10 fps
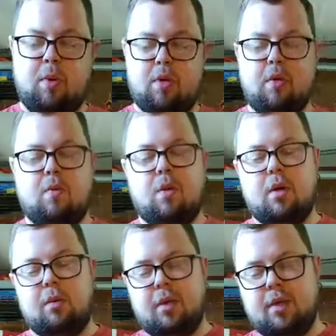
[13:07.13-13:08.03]
what's the
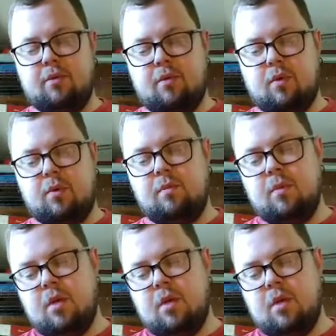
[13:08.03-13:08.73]
word I'm looking for?